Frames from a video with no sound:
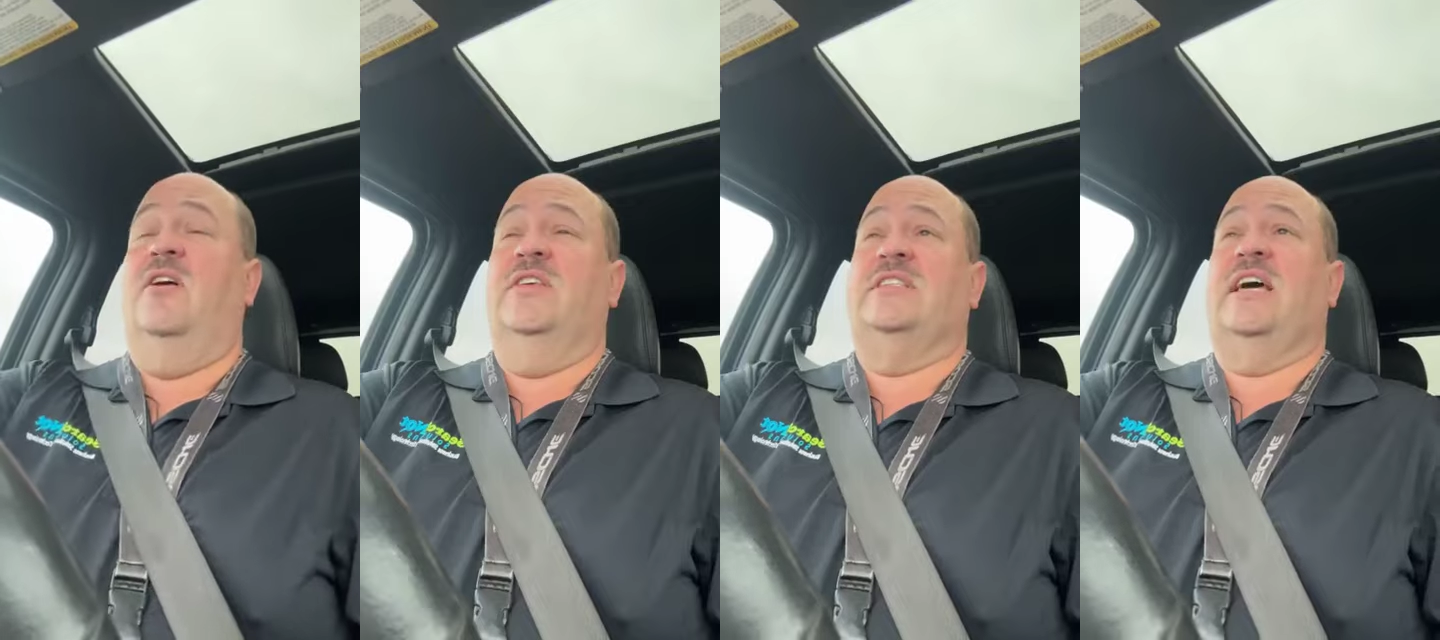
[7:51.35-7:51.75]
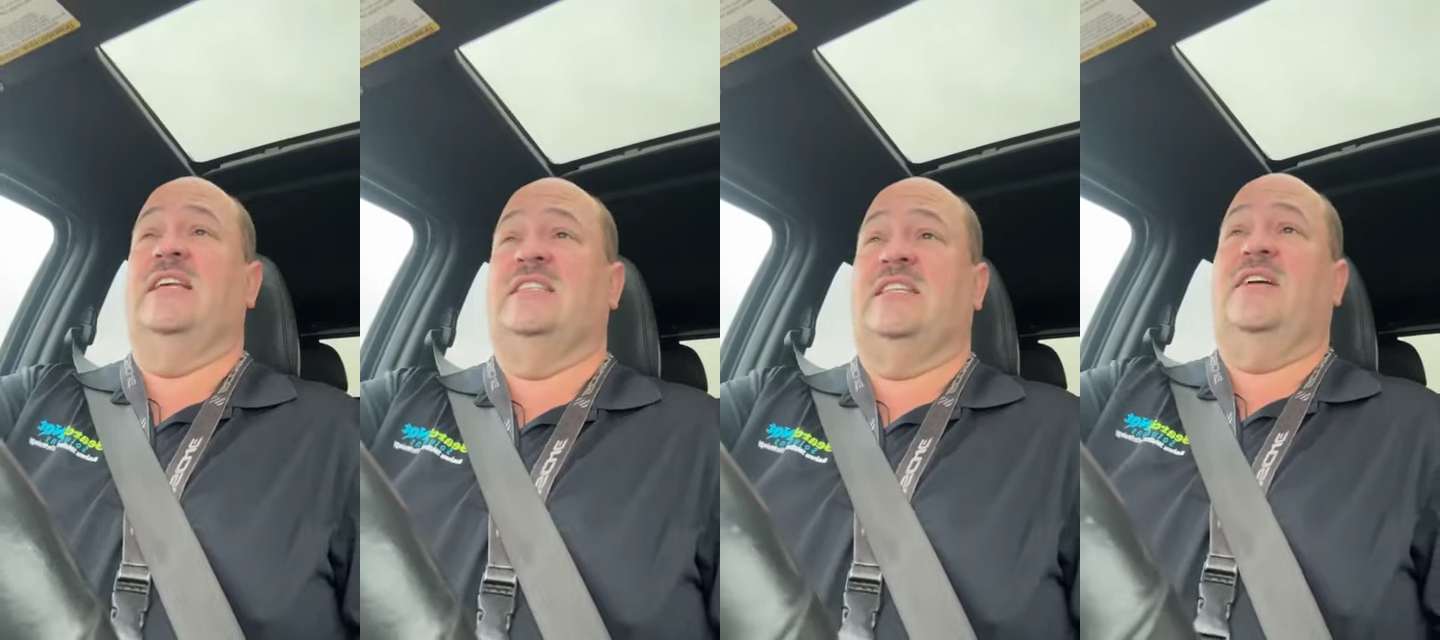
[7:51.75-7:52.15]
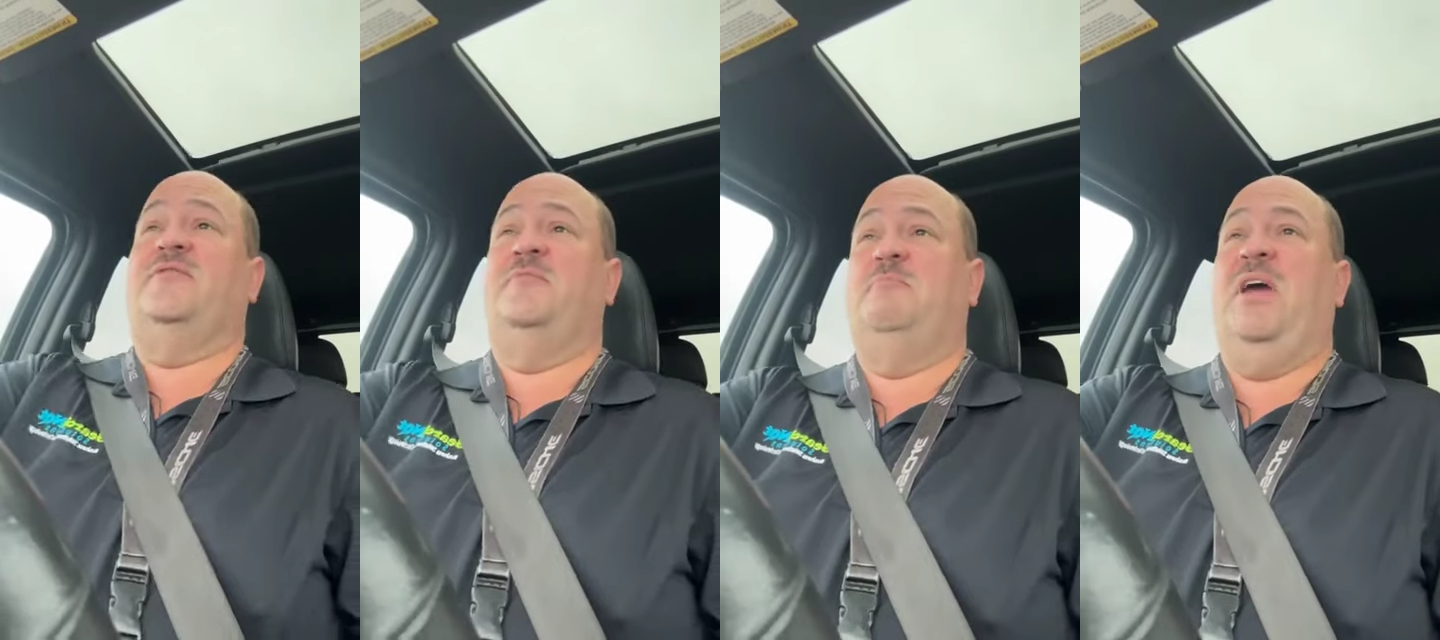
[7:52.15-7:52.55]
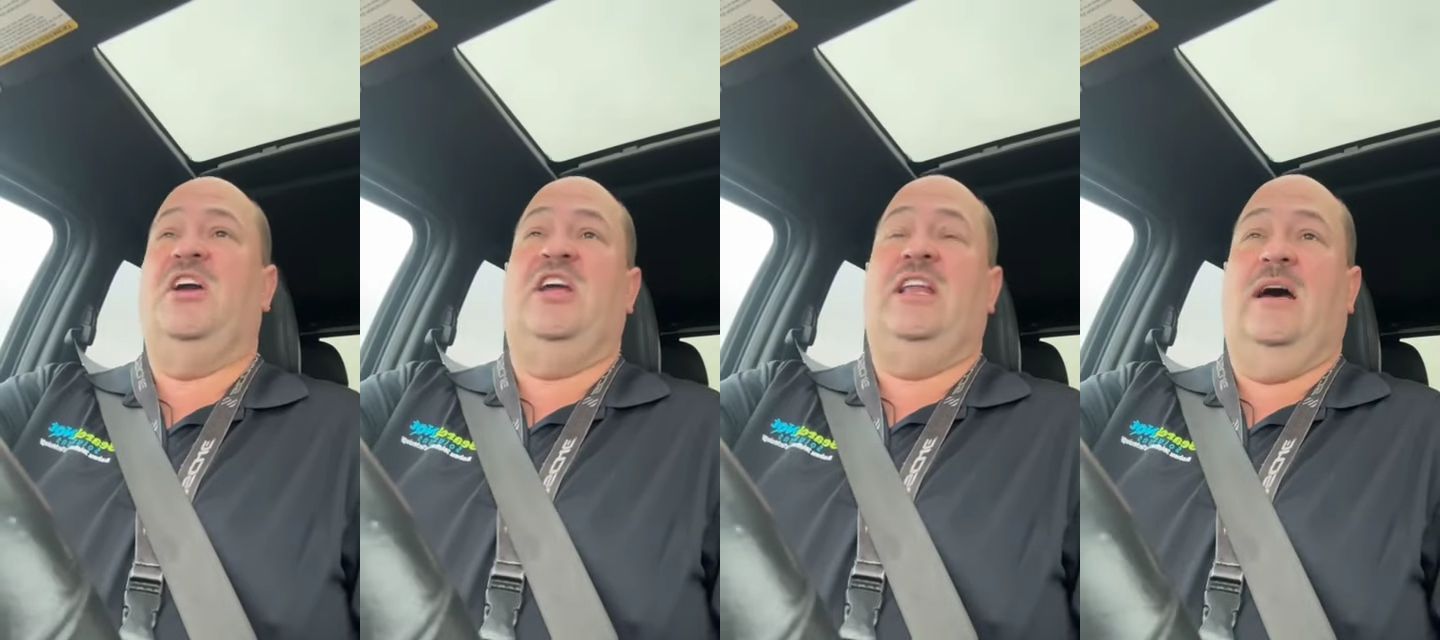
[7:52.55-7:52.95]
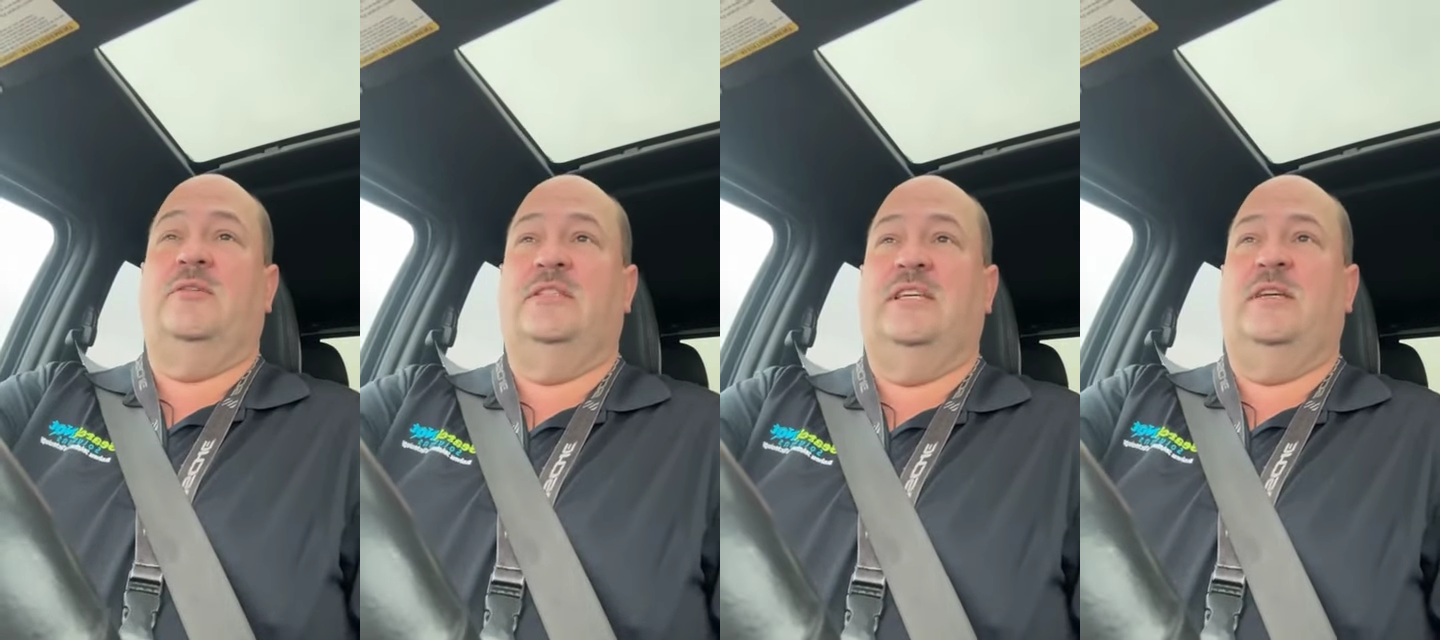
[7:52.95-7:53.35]
all this kind of stuff buried
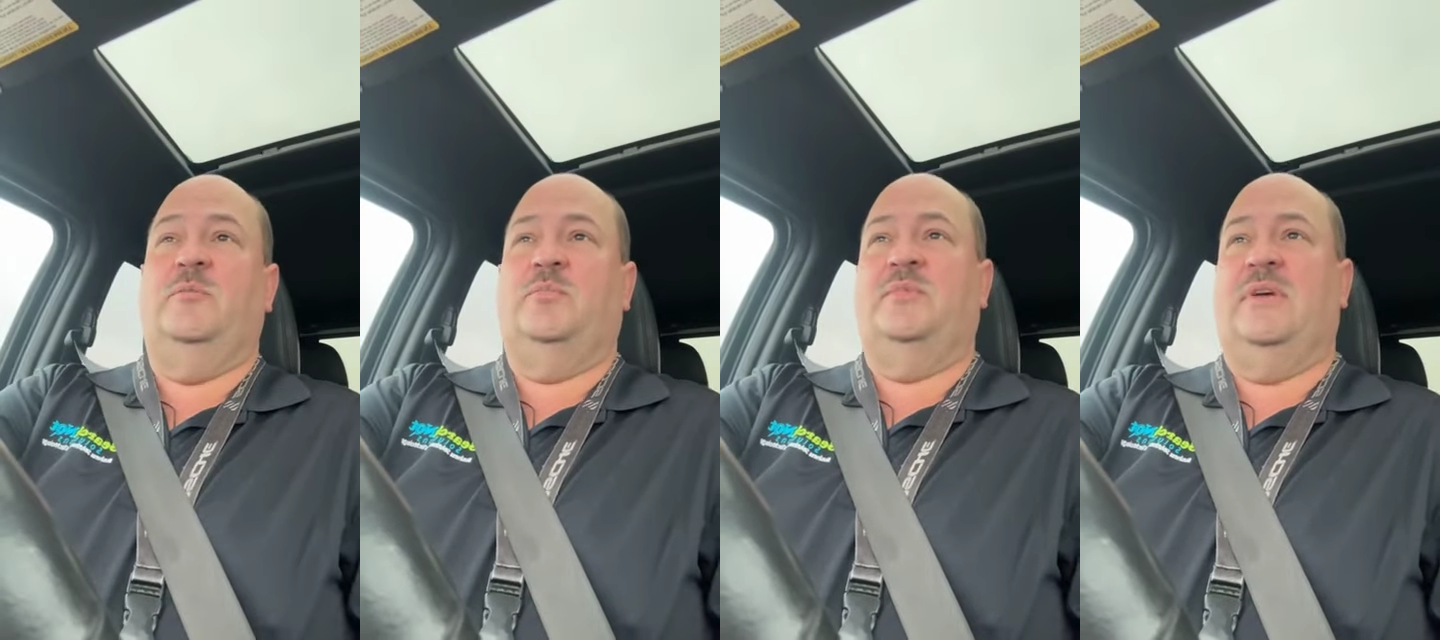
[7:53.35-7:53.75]
down deep,